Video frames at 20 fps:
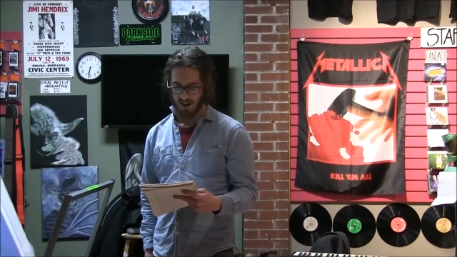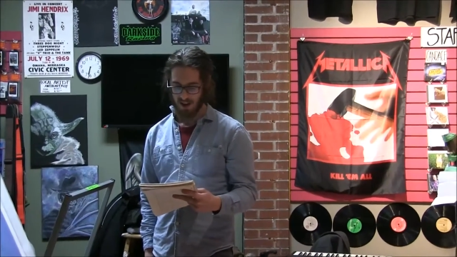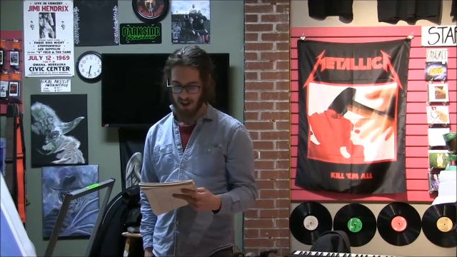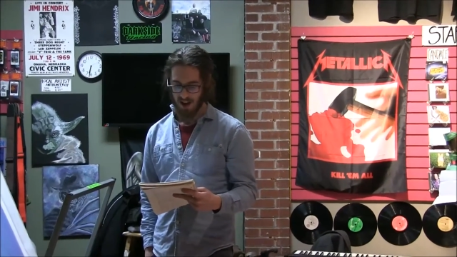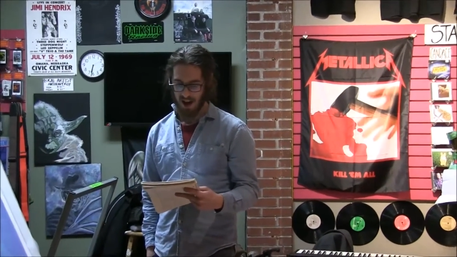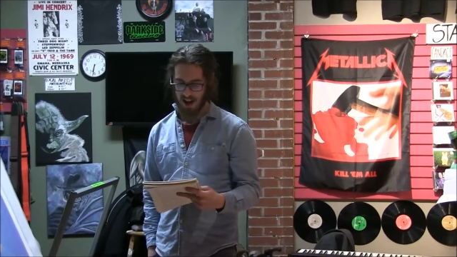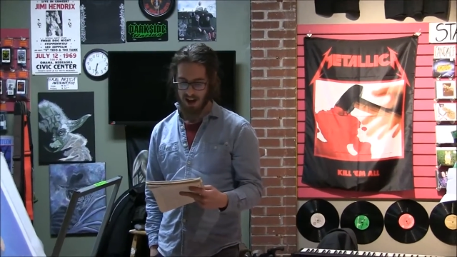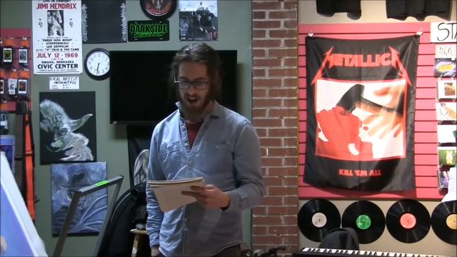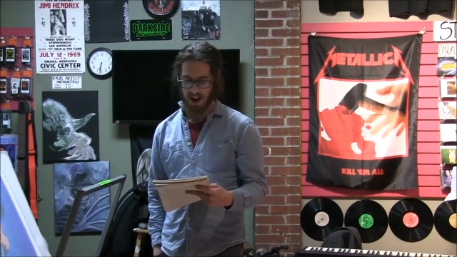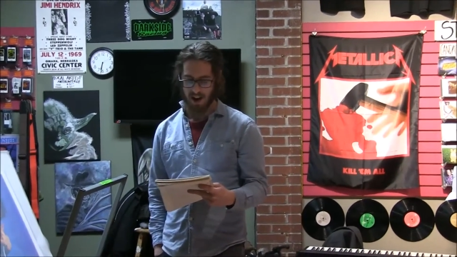
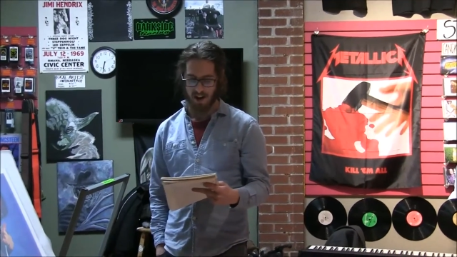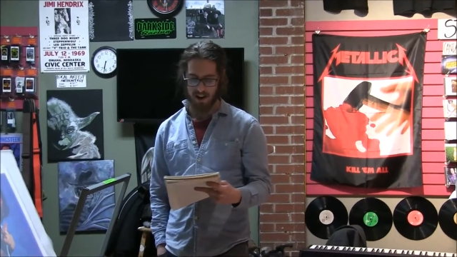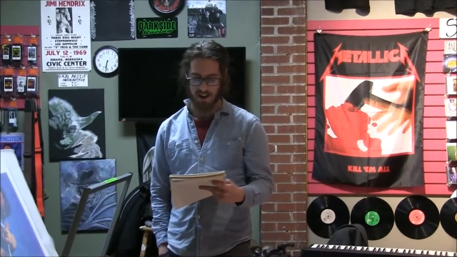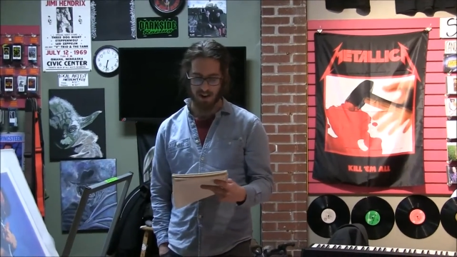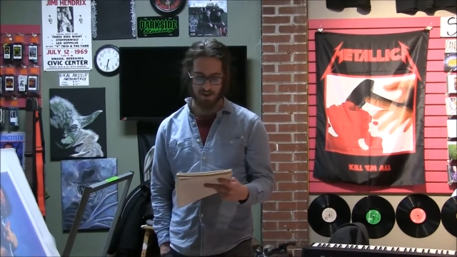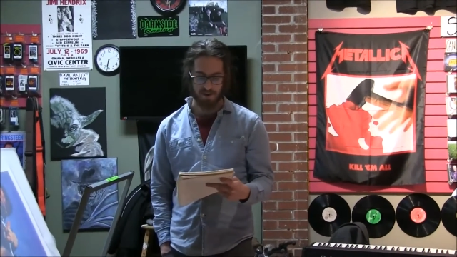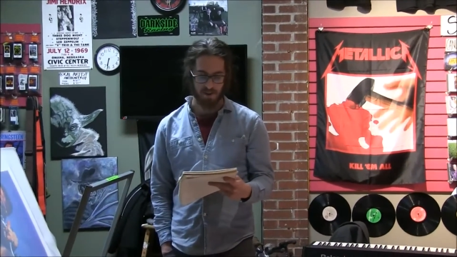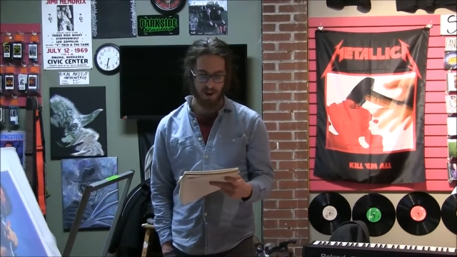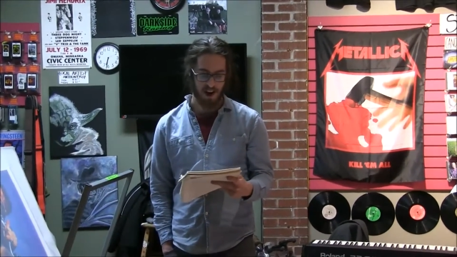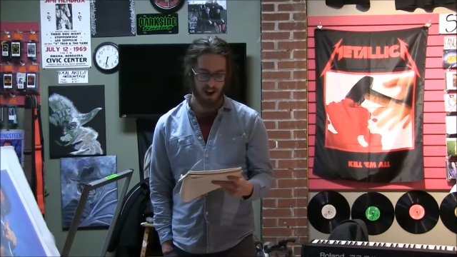I inherited
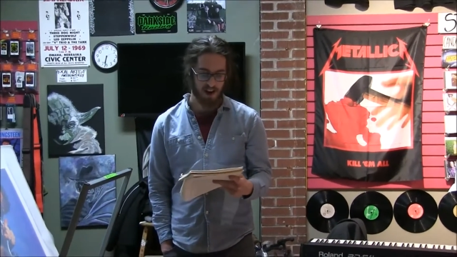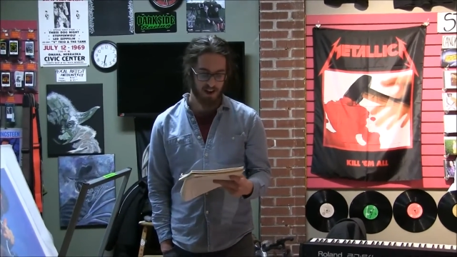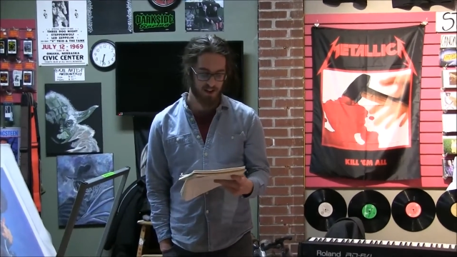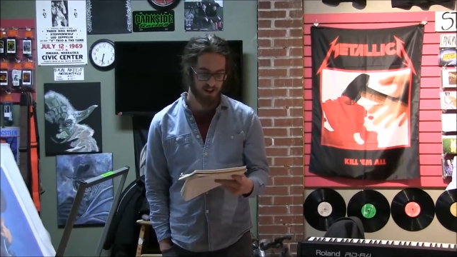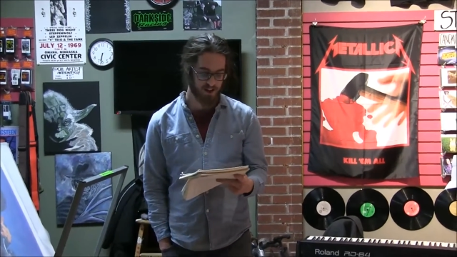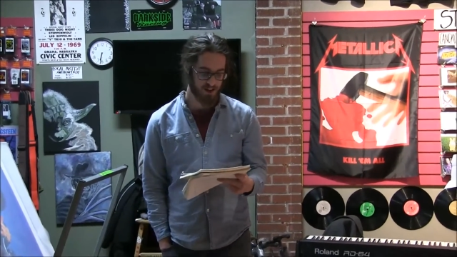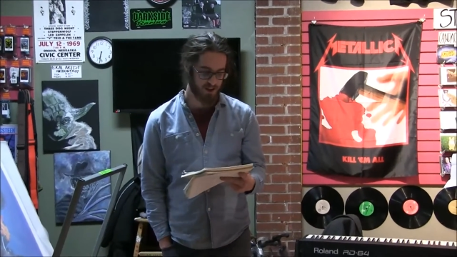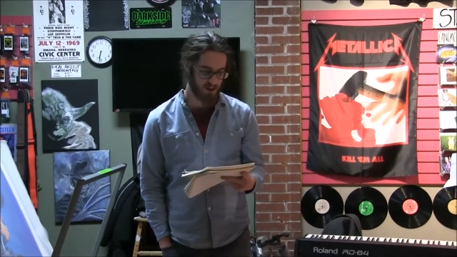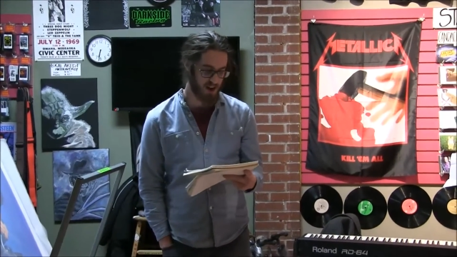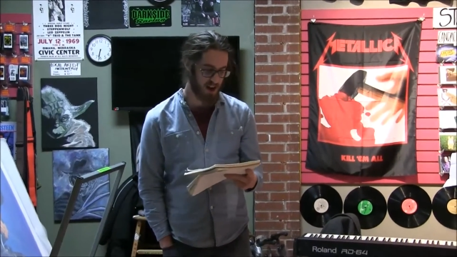a
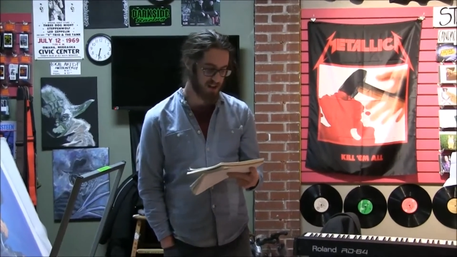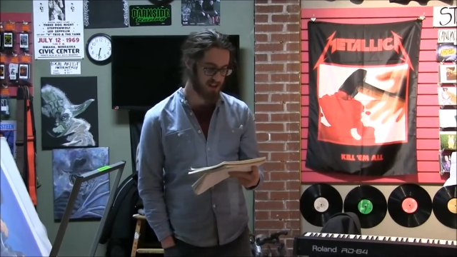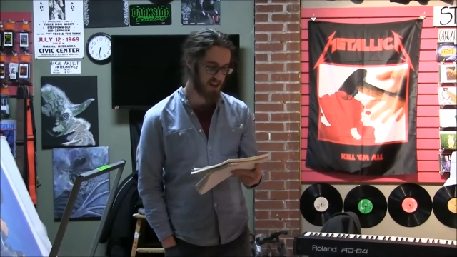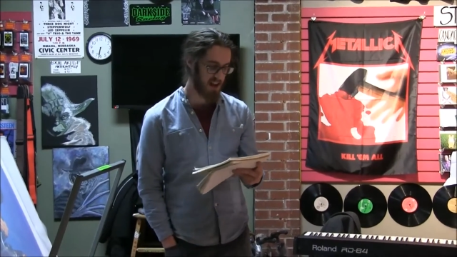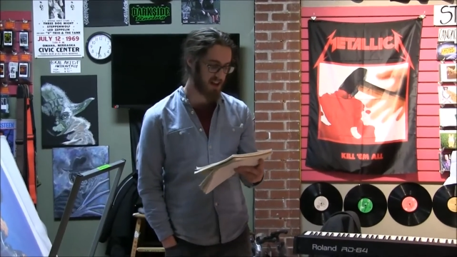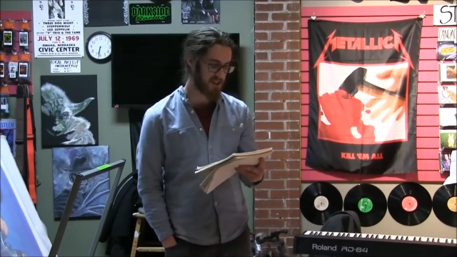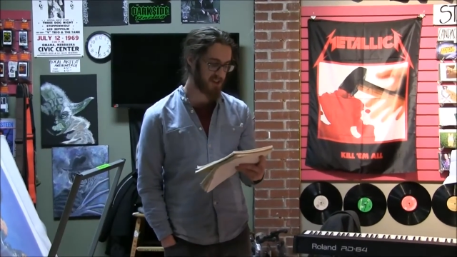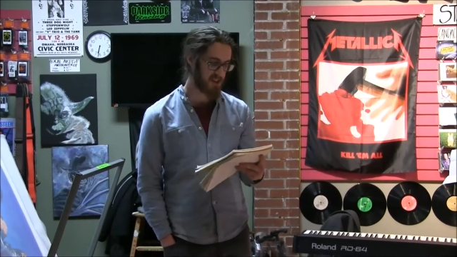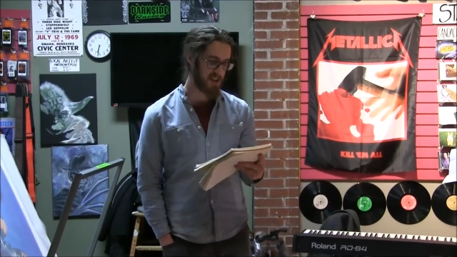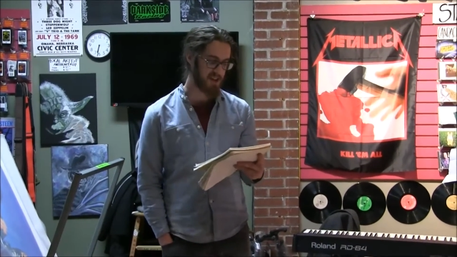file,
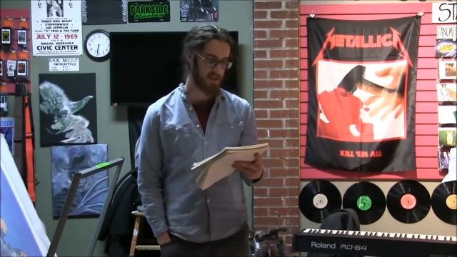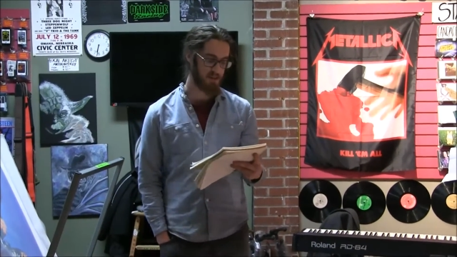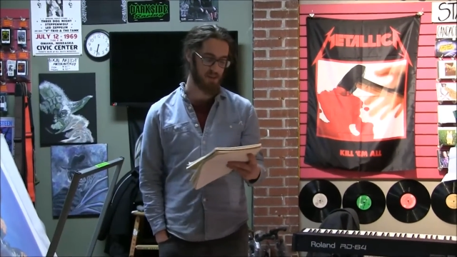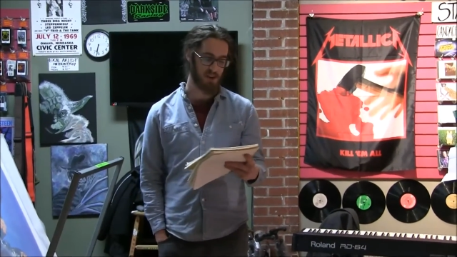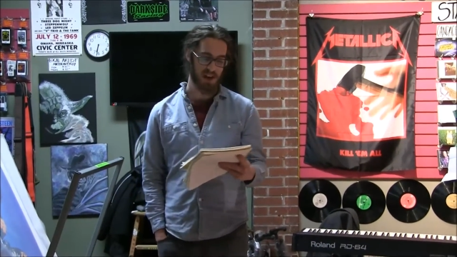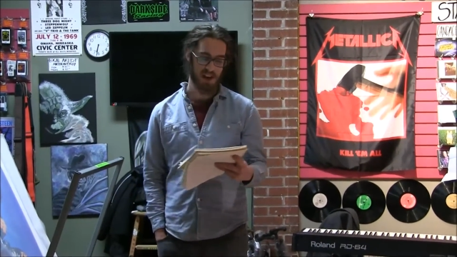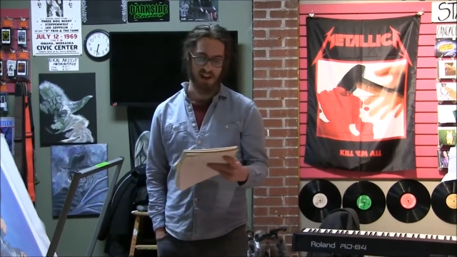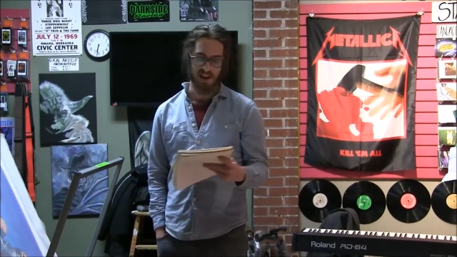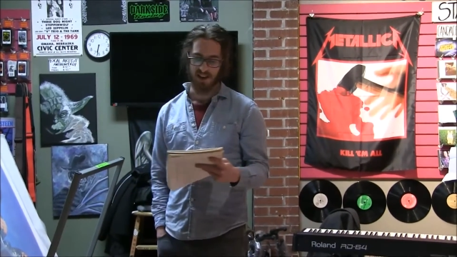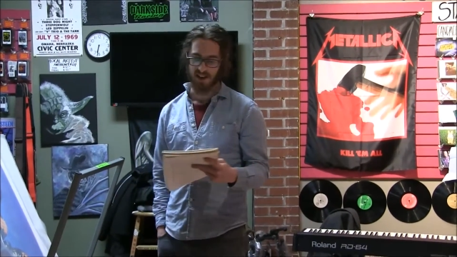cross-hatched on the
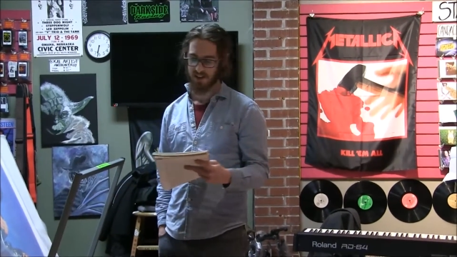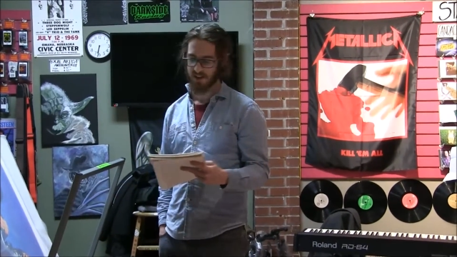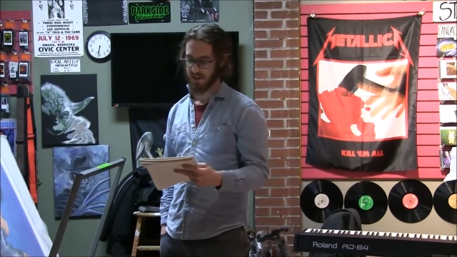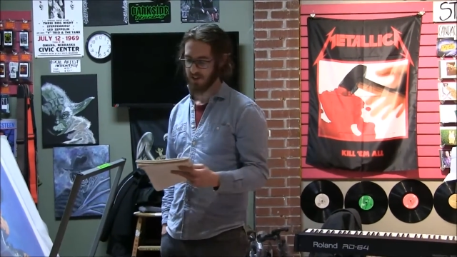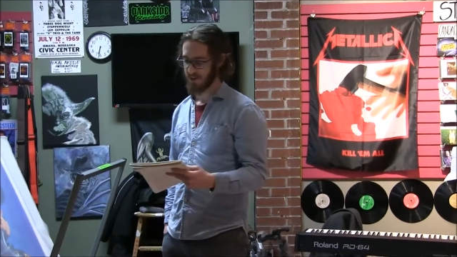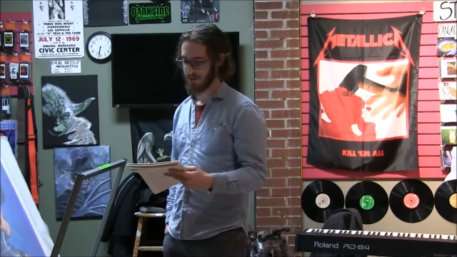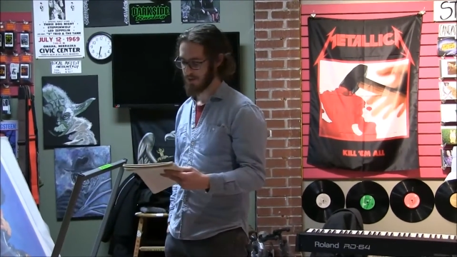blade,